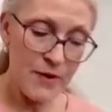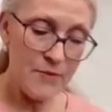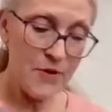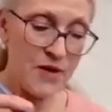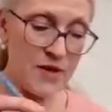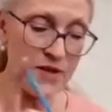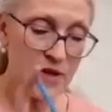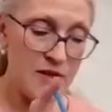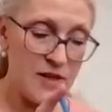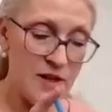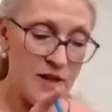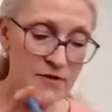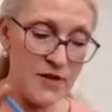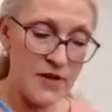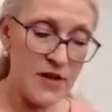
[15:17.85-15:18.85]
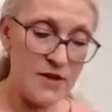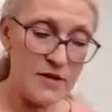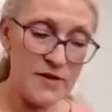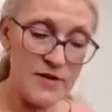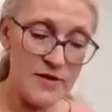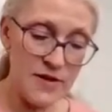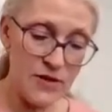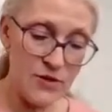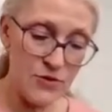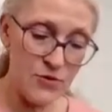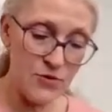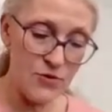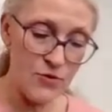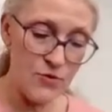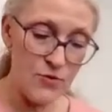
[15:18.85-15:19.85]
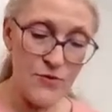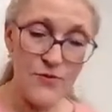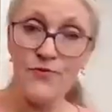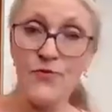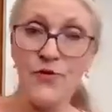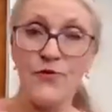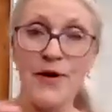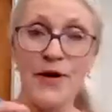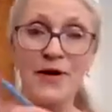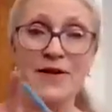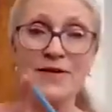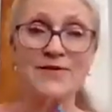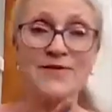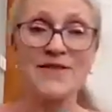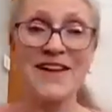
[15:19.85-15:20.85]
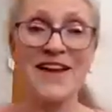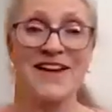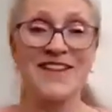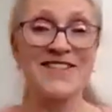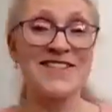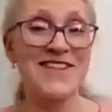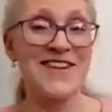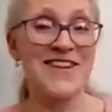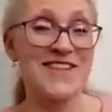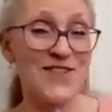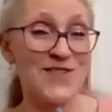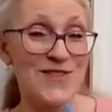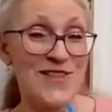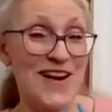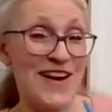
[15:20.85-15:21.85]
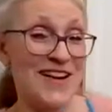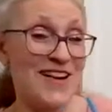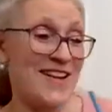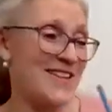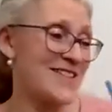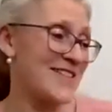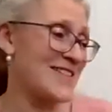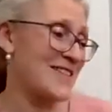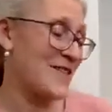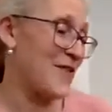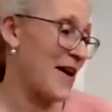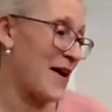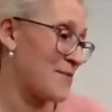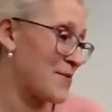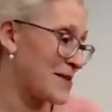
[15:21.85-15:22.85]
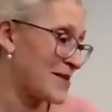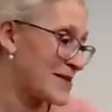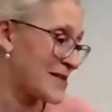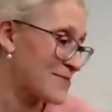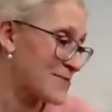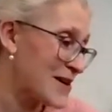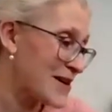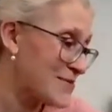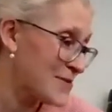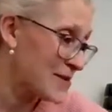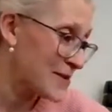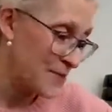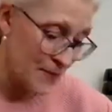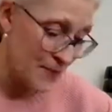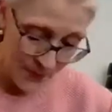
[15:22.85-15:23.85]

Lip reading: because I have a tendency to move my arms and hands around a whole lot and stuff happens sometimes.